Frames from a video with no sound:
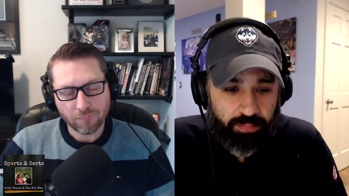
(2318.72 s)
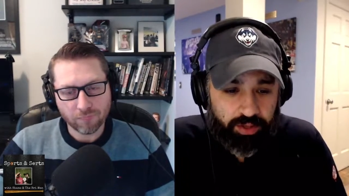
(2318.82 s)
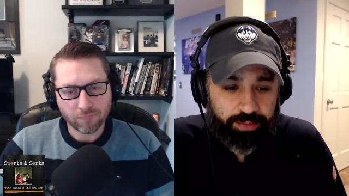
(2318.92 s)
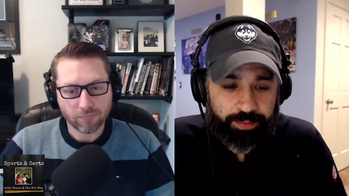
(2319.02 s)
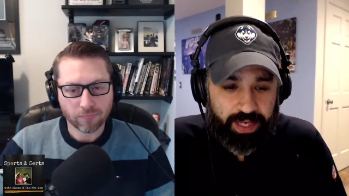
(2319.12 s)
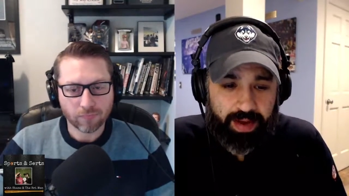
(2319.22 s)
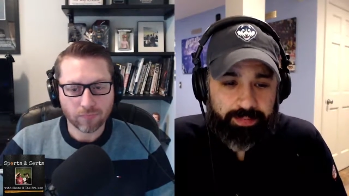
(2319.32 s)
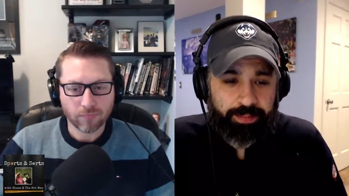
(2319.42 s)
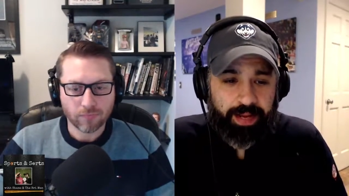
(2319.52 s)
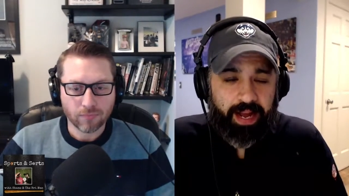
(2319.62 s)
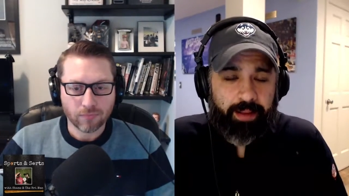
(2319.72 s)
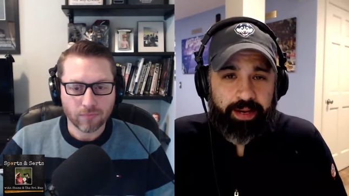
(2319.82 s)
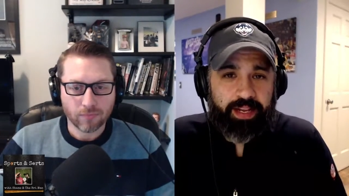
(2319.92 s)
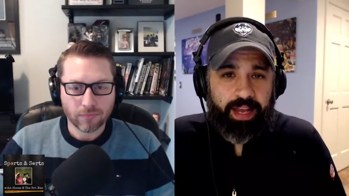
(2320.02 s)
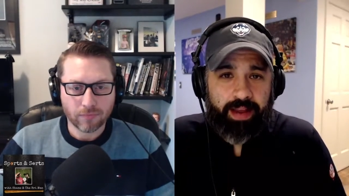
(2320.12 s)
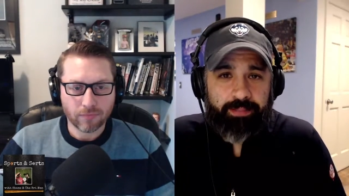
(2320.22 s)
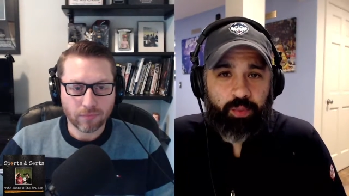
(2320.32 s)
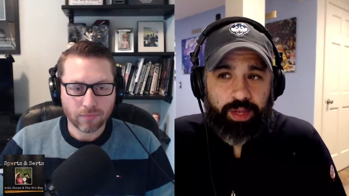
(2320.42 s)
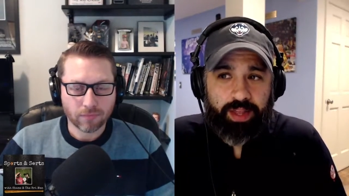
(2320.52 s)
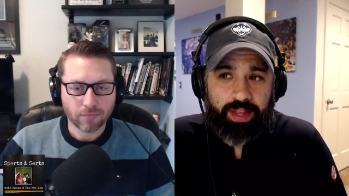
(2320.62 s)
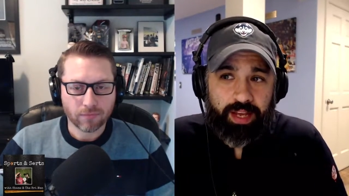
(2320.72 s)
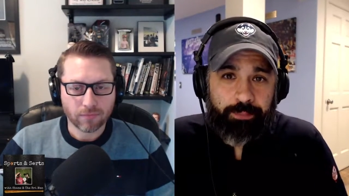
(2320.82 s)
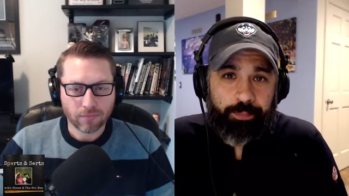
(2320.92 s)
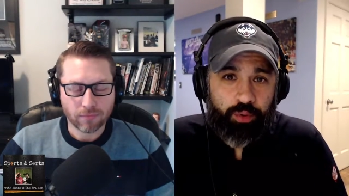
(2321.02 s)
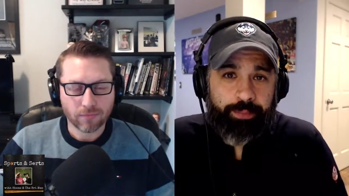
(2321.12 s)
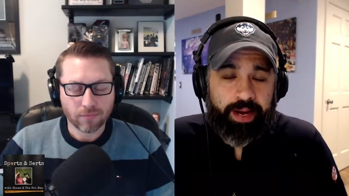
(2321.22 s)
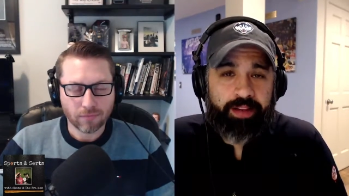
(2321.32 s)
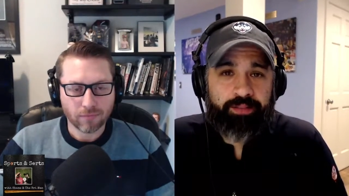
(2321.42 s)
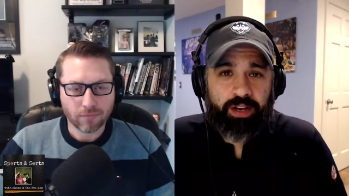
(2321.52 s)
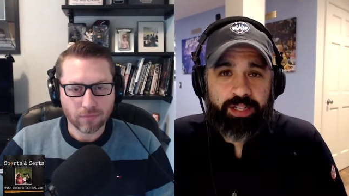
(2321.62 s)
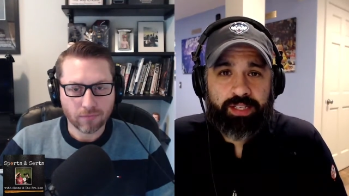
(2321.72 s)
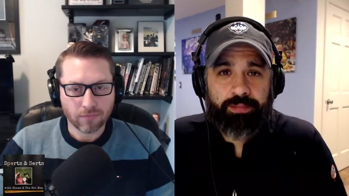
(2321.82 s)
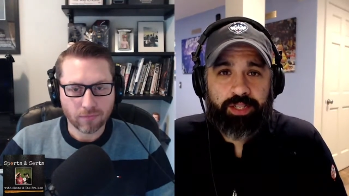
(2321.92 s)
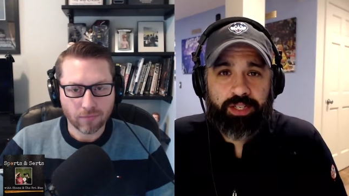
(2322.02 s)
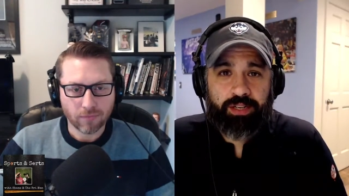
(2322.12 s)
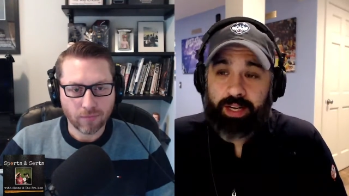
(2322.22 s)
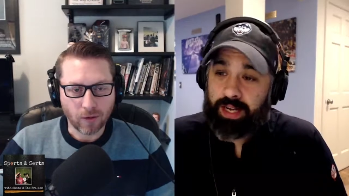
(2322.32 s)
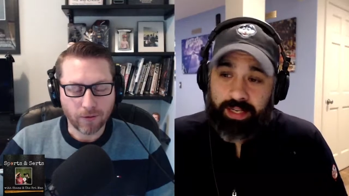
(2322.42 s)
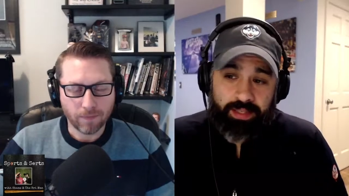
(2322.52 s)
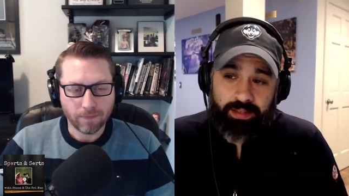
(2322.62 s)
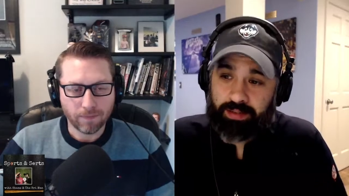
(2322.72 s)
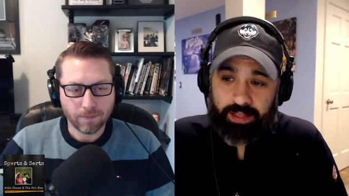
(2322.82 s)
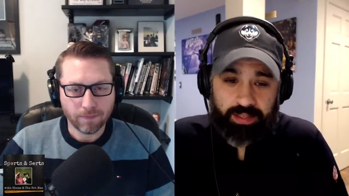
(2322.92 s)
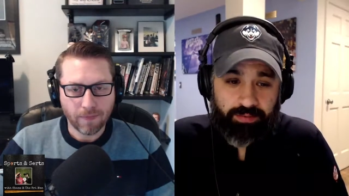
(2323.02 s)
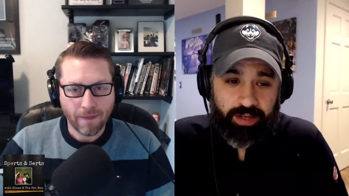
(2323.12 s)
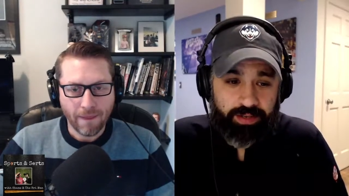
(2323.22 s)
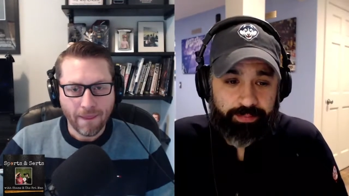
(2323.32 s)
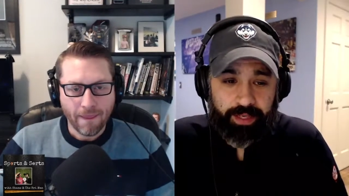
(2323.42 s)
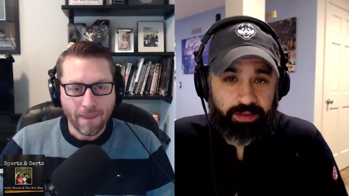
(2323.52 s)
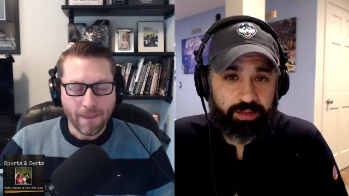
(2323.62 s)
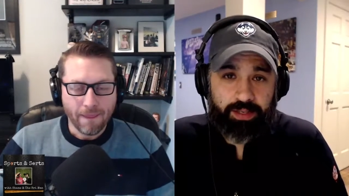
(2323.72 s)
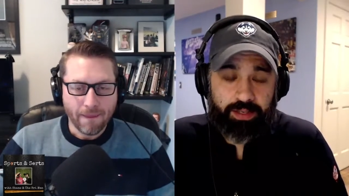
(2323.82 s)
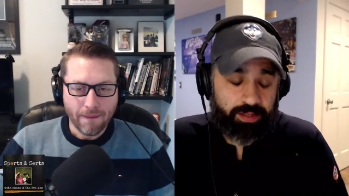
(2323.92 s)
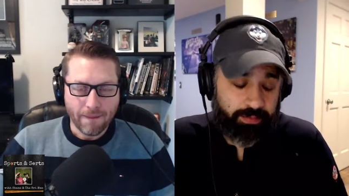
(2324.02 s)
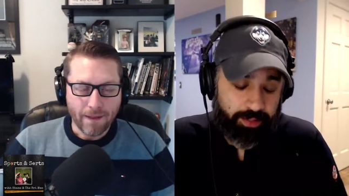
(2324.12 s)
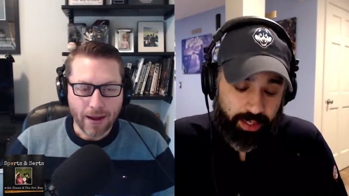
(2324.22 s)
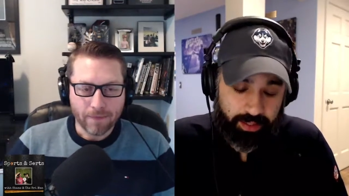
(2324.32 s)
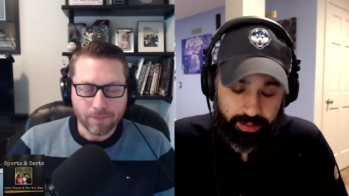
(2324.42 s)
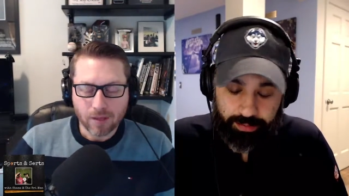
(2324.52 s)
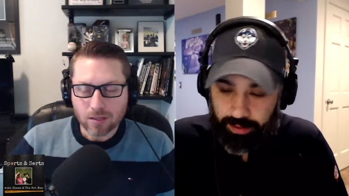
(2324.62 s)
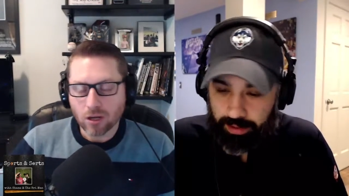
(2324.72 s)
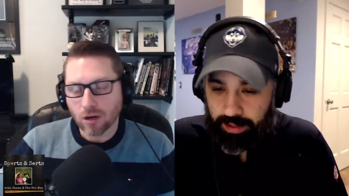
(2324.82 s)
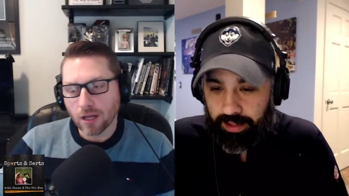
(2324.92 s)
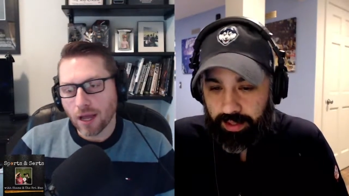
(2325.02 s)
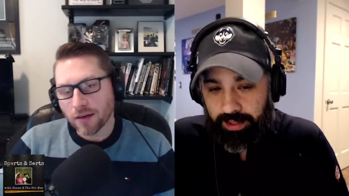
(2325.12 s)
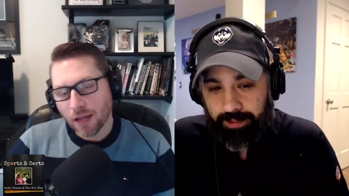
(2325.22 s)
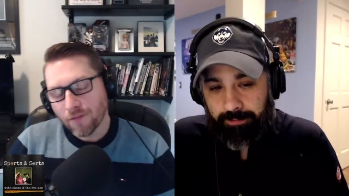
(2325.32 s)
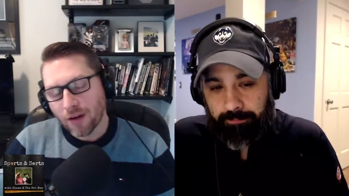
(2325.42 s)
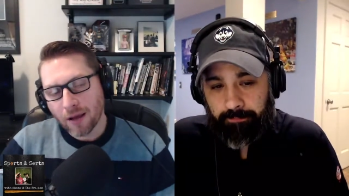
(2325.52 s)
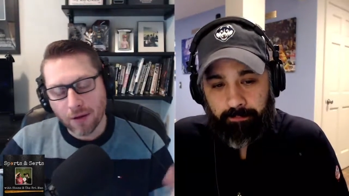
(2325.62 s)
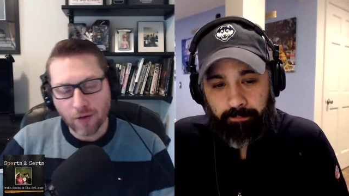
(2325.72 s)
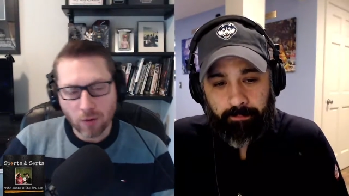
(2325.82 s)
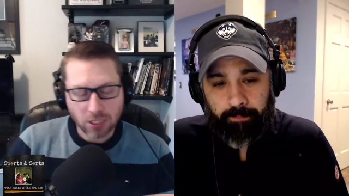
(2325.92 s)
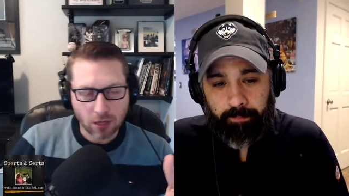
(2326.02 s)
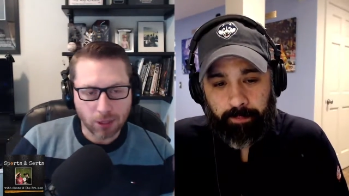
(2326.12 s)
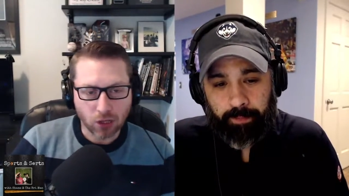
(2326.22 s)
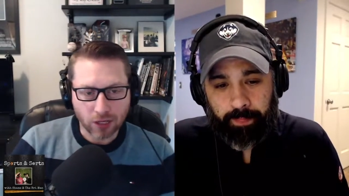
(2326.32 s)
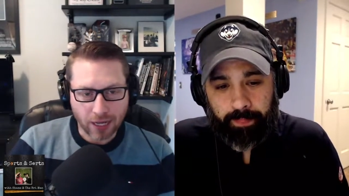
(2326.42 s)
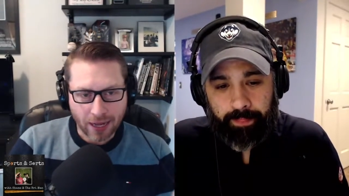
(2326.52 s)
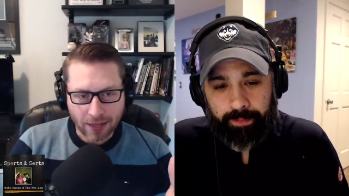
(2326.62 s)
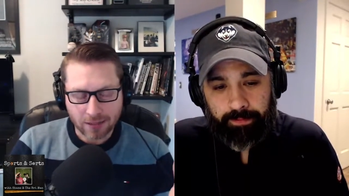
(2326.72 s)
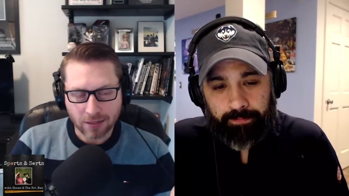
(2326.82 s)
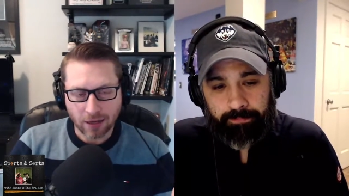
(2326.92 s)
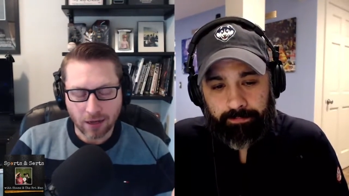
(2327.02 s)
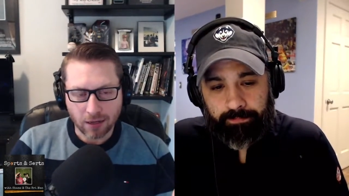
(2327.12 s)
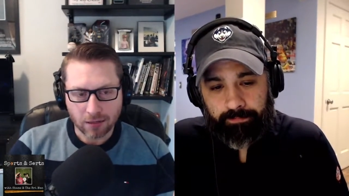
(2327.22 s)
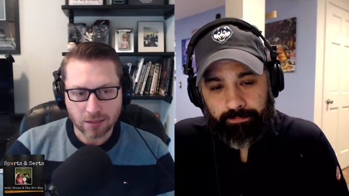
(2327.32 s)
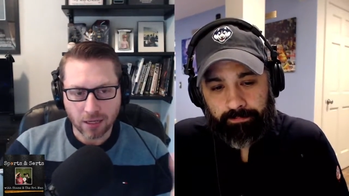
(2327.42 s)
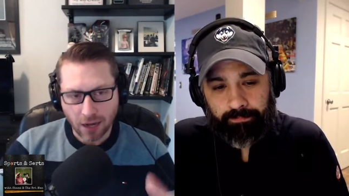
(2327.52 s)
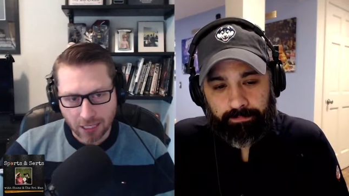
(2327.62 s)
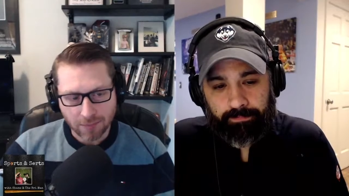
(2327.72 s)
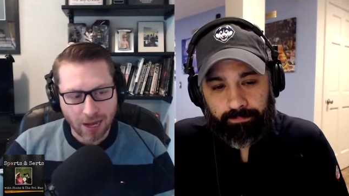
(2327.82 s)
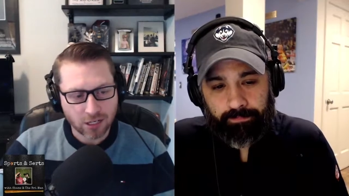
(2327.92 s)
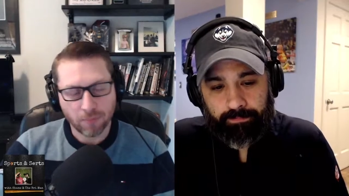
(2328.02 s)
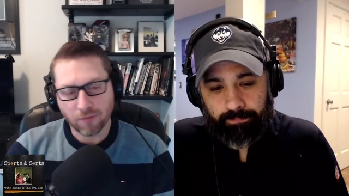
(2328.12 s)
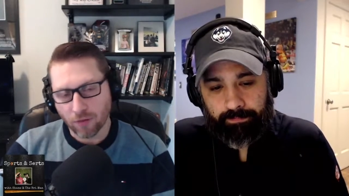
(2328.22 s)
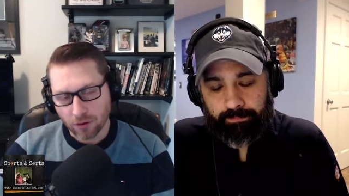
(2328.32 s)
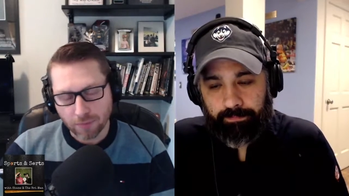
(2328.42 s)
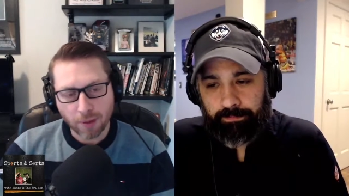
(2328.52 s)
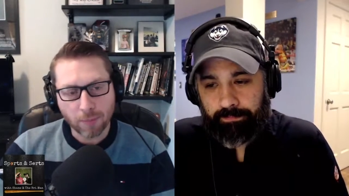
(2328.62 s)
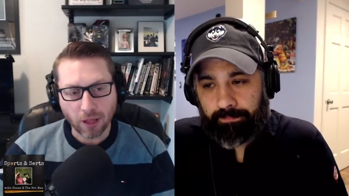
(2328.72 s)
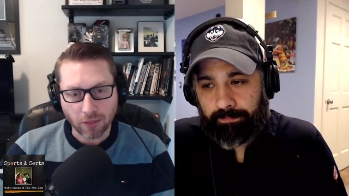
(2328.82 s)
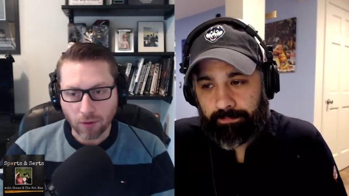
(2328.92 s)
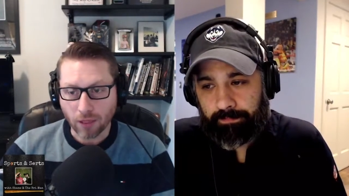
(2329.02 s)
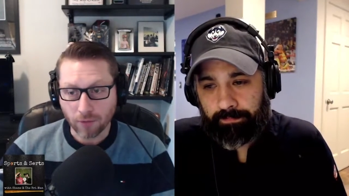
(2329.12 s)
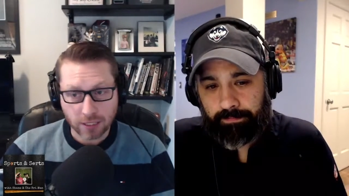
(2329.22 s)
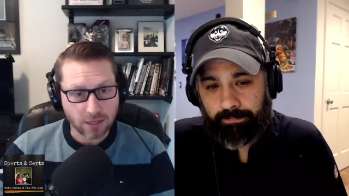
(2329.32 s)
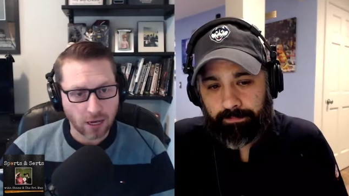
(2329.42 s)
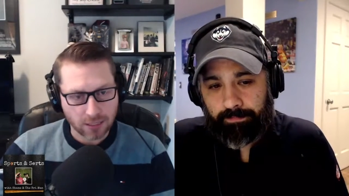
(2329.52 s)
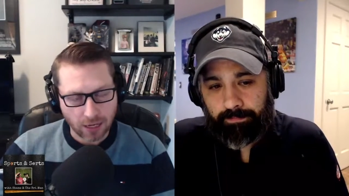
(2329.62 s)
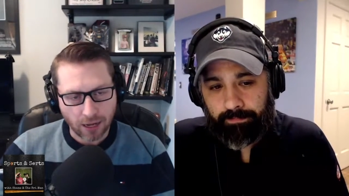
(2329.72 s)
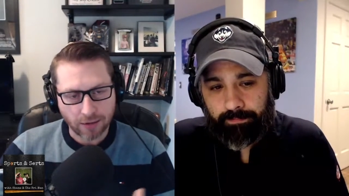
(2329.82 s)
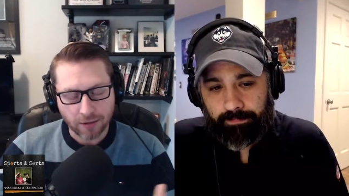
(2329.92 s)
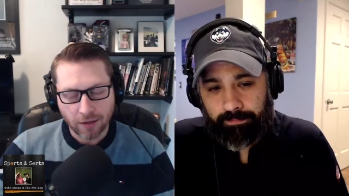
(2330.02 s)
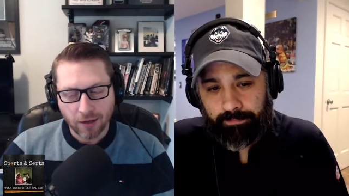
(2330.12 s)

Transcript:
Speaker 1: multiple times about how many games we think Boone might have cost them this year. I still think it's around the baker's dozen, to be honest.
Speaker 2: But. So, and if I was going to be looking at tonight's matchup for people on the Red Sox side,